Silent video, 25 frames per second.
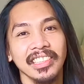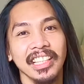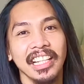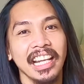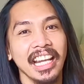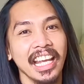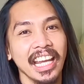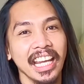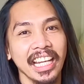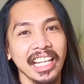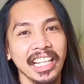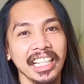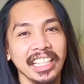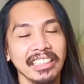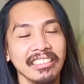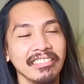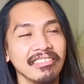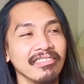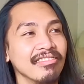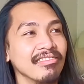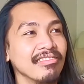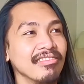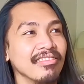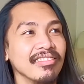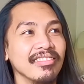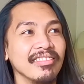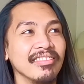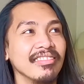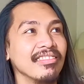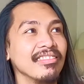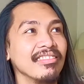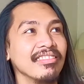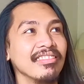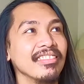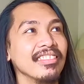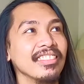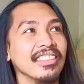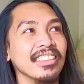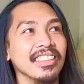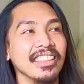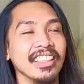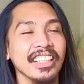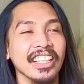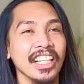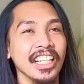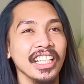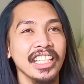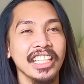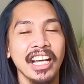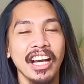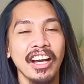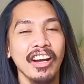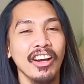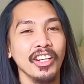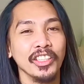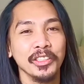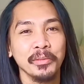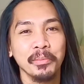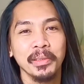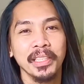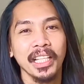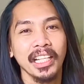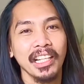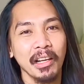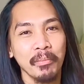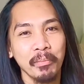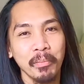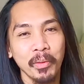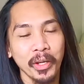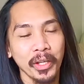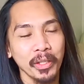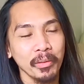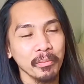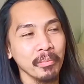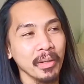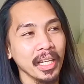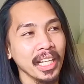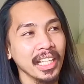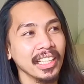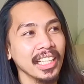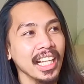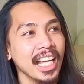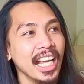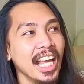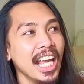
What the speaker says: late in the hospital appointment.